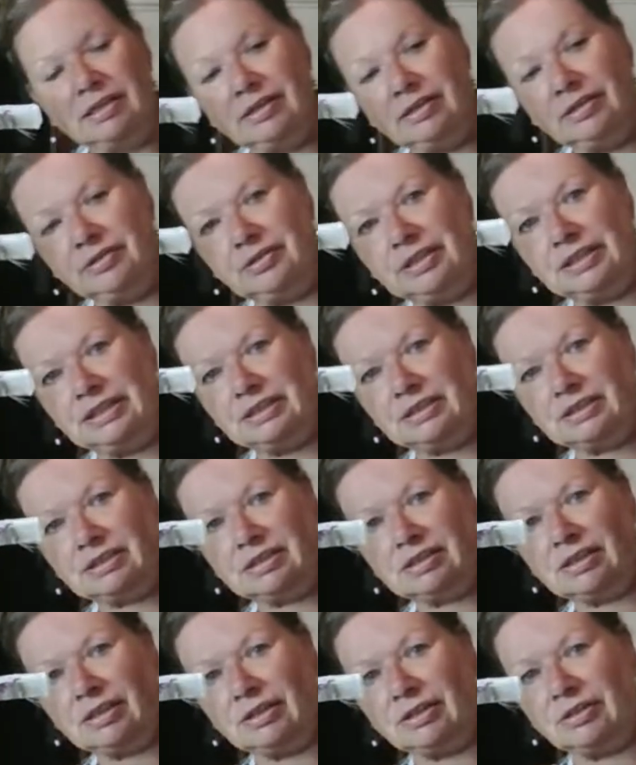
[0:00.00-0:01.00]
All right,
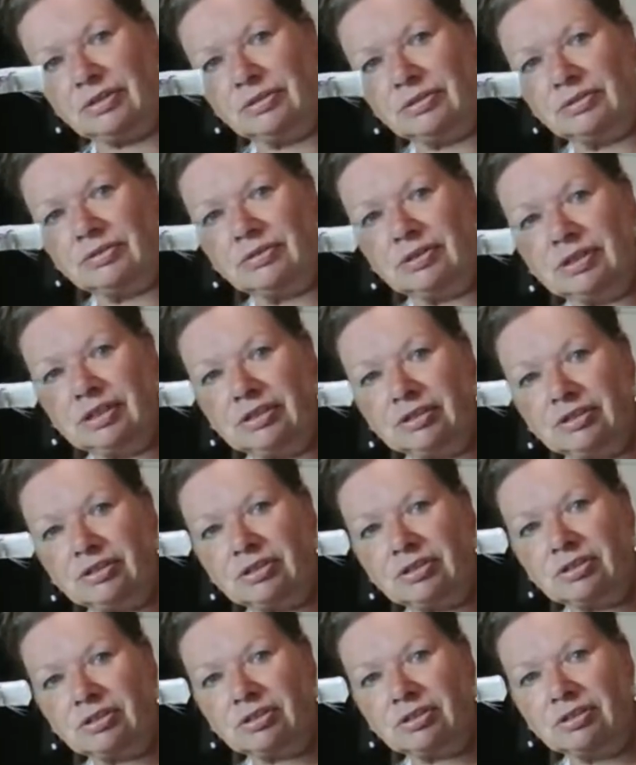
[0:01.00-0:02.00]
so
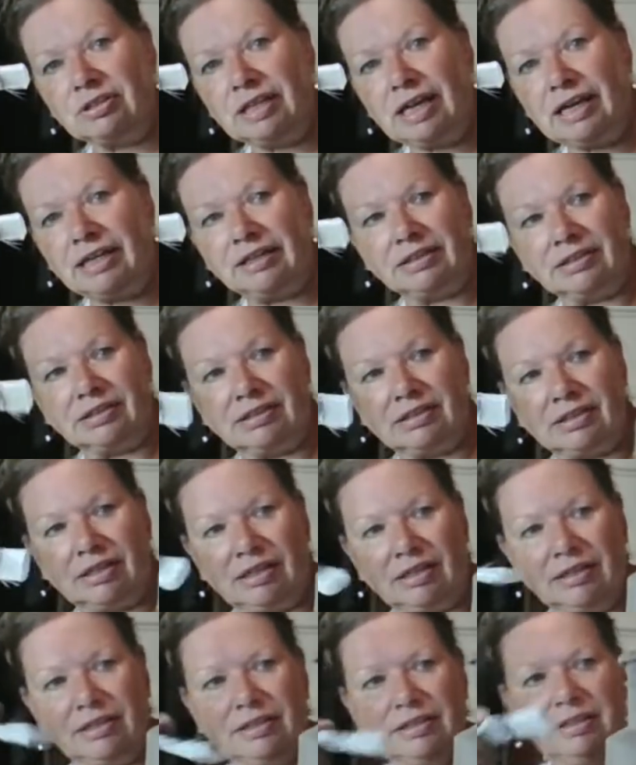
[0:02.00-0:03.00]
there's that
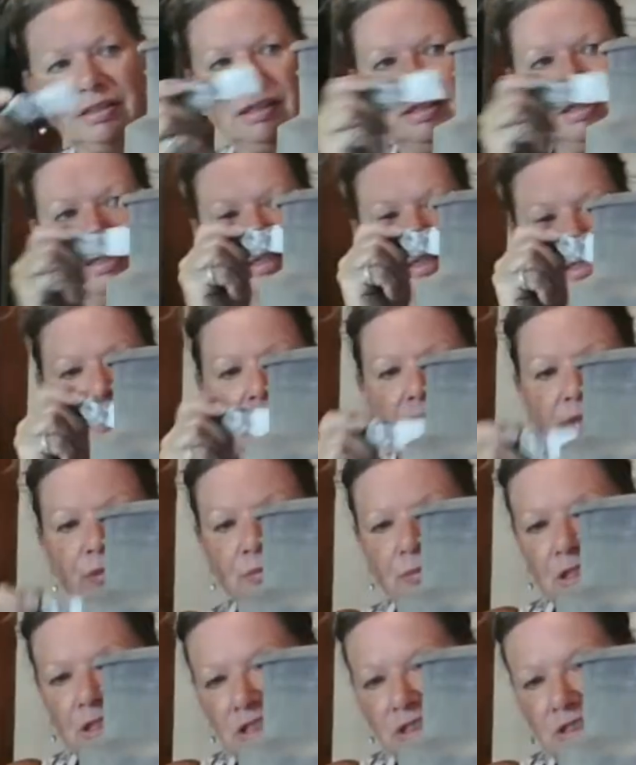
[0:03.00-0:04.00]
side. Now
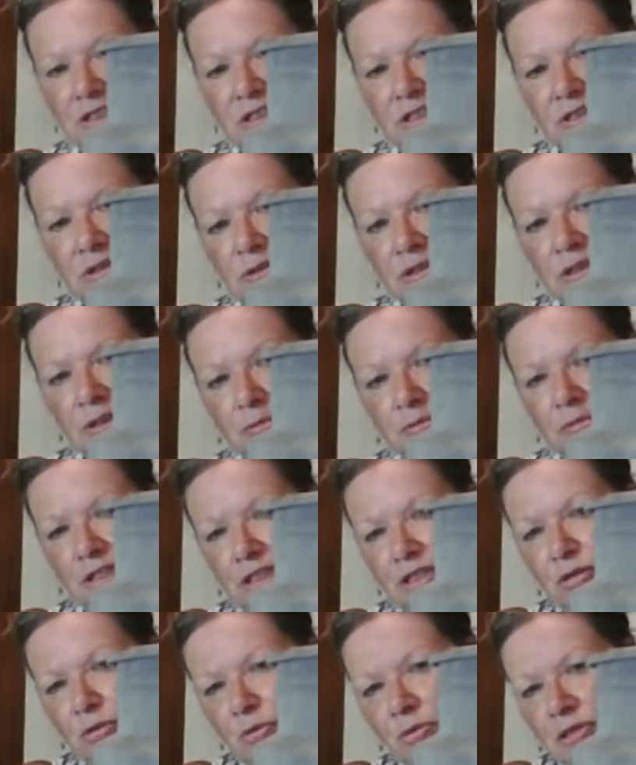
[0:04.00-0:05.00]
I'm going to do in
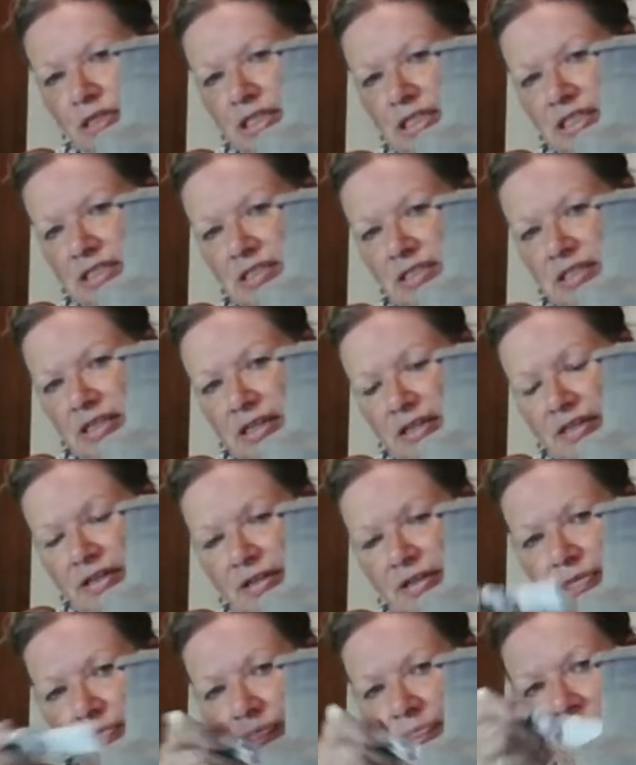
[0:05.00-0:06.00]
between
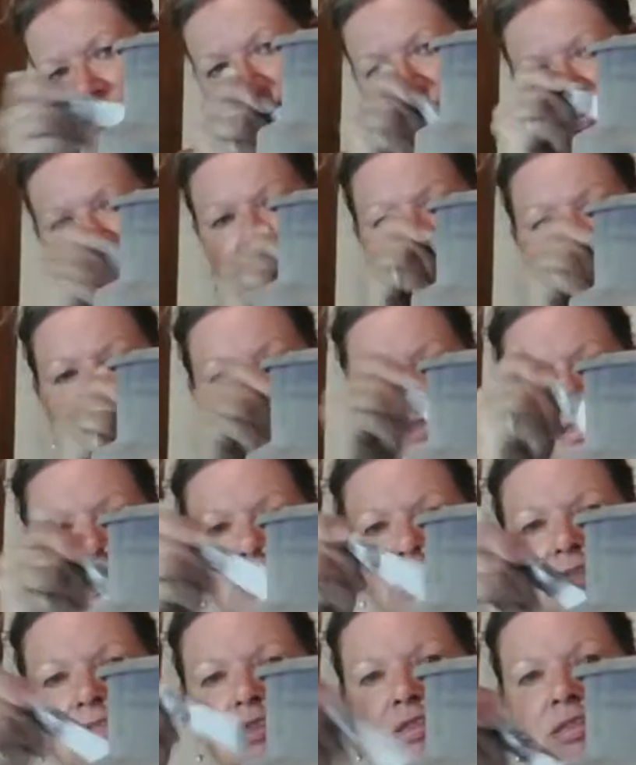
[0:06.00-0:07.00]
there.
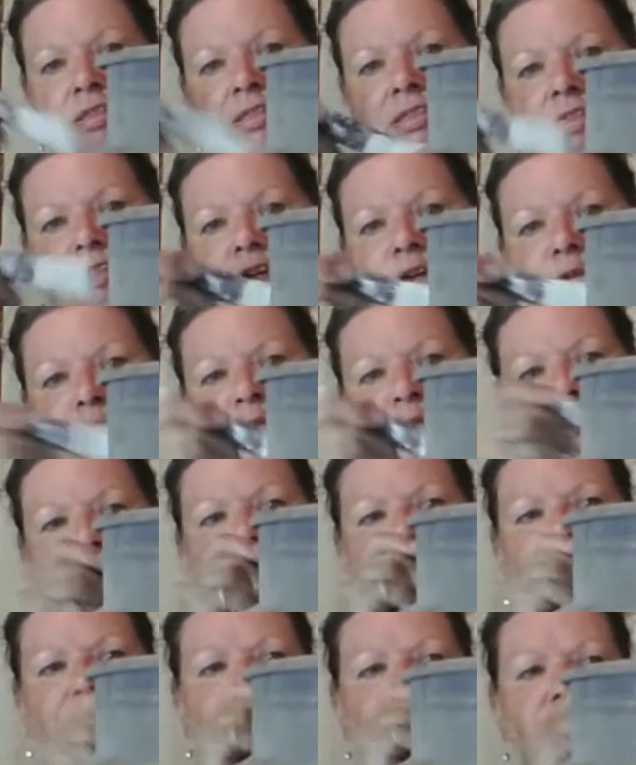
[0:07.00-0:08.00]
So this time I'm
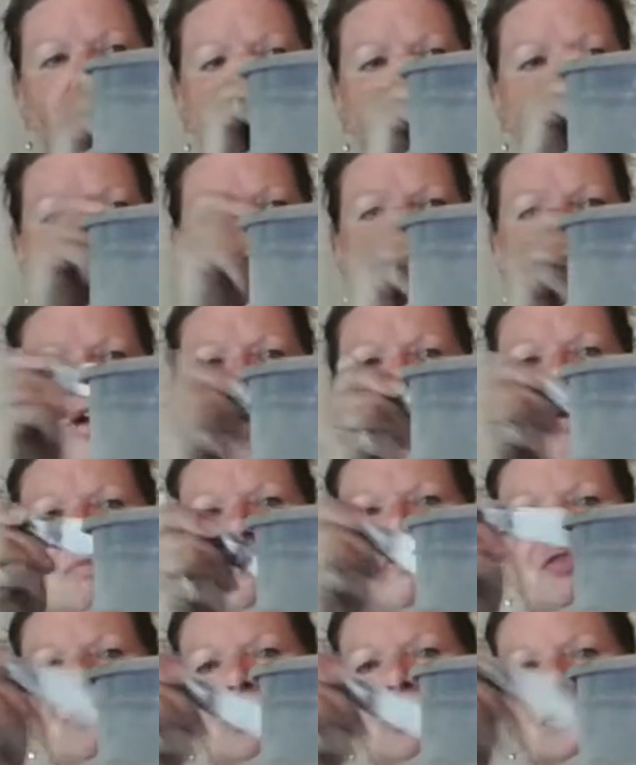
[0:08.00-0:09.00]
finishing the top
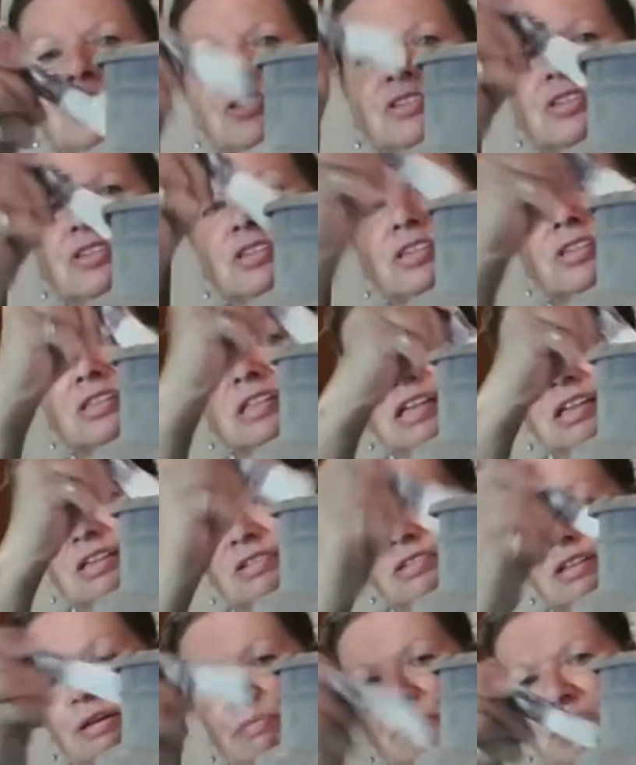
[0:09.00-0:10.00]
first, and then
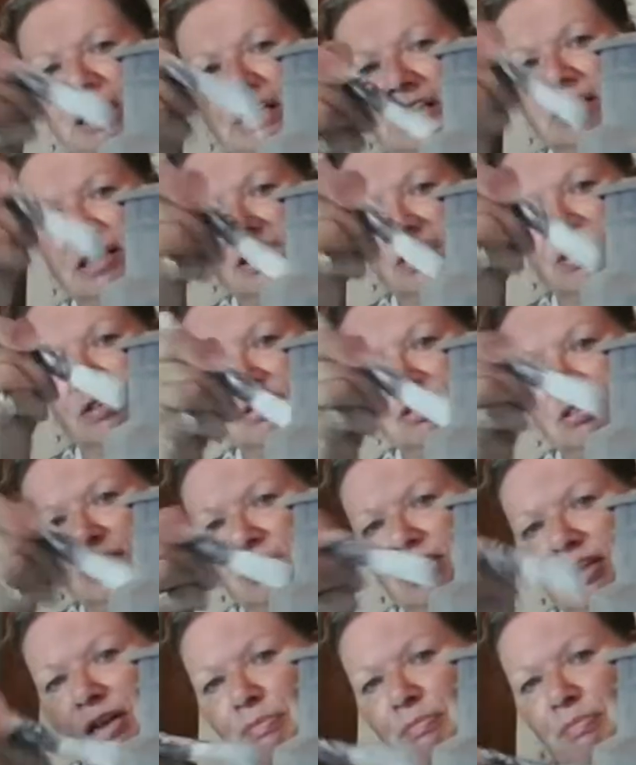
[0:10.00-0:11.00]
I'll come back down and do
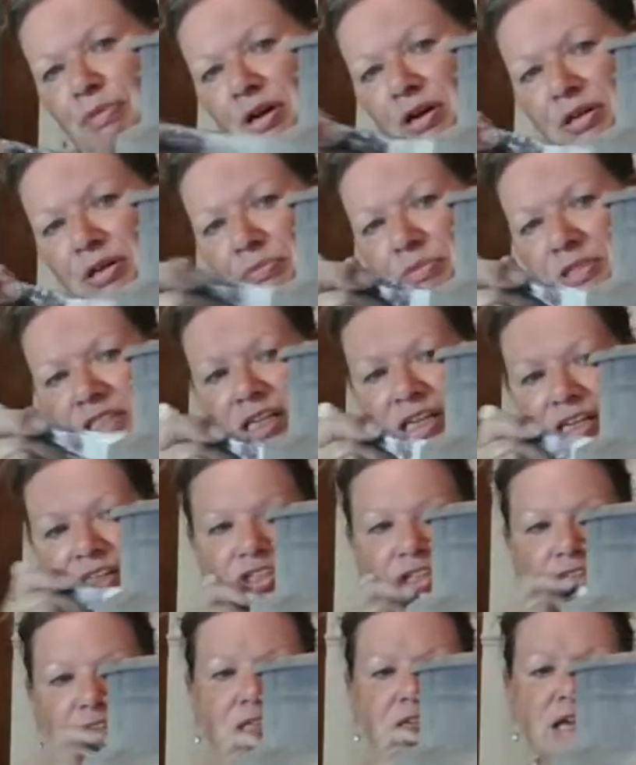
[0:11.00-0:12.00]
that bottom
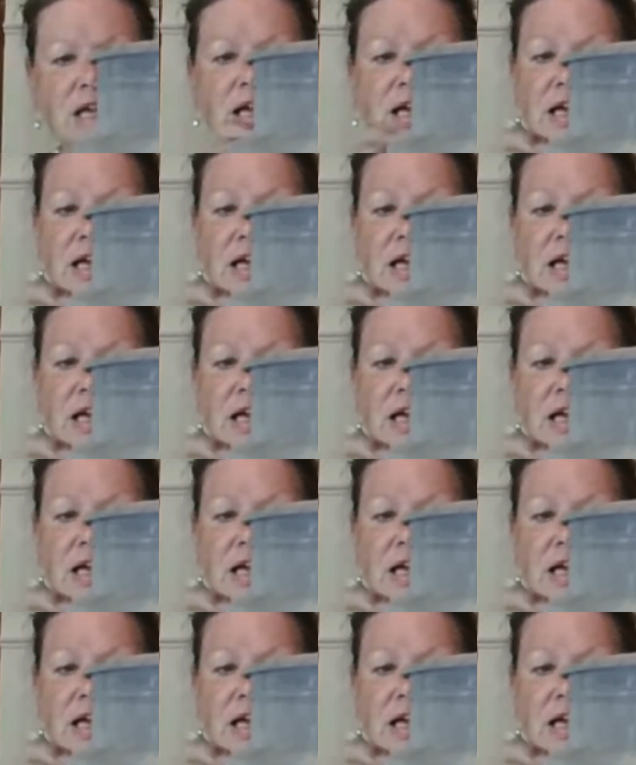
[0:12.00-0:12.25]
section.